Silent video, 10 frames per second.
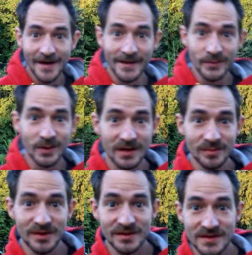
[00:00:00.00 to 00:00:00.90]
and
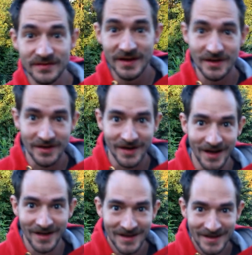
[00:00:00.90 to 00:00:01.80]
welcome to this video.
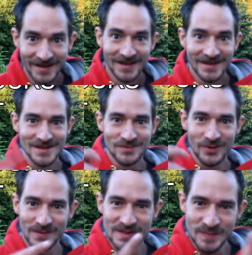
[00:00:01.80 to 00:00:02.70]
This
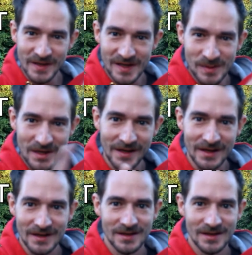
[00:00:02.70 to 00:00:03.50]
one was pretty big.